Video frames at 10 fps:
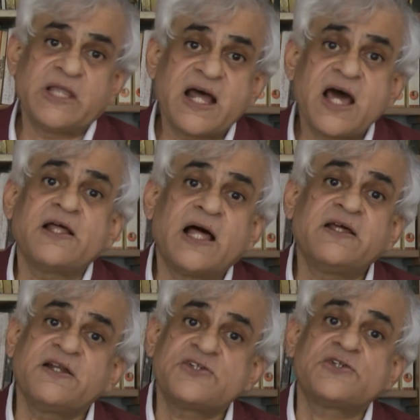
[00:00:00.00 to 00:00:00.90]
There are
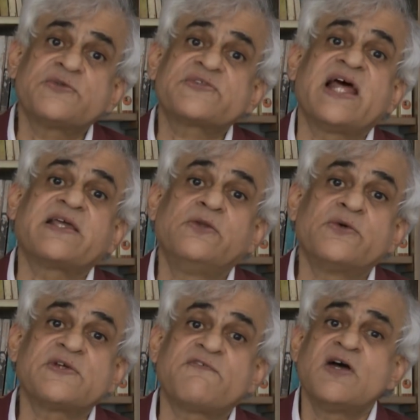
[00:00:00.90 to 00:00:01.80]
other issues
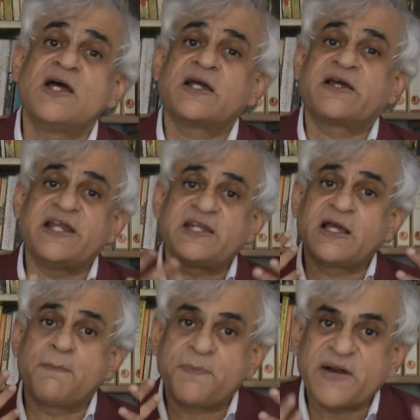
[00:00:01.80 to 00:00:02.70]
like those of
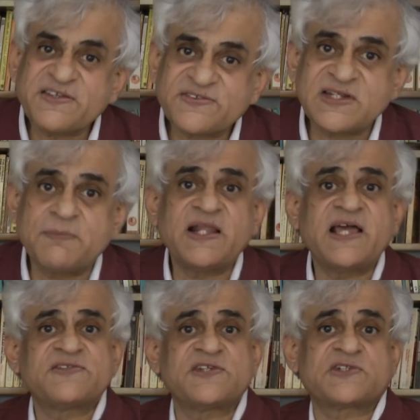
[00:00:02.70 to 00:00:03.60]
creating a price
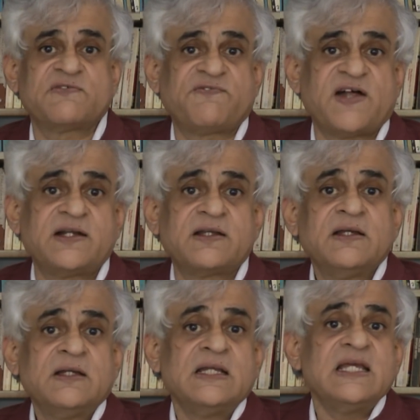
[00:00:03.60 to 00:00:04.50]
stabilization
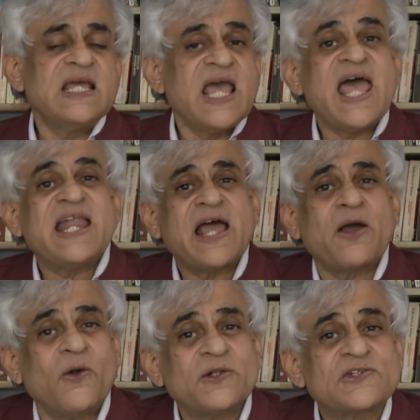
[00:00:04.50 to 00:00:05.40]
fund. And
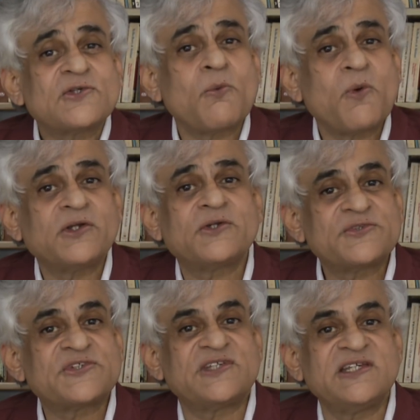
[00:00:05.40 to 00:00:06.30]
I also
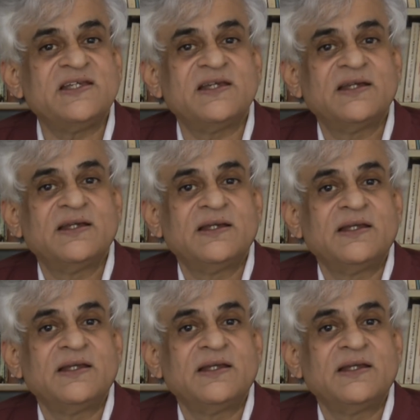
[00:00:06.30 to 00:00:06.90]
want to see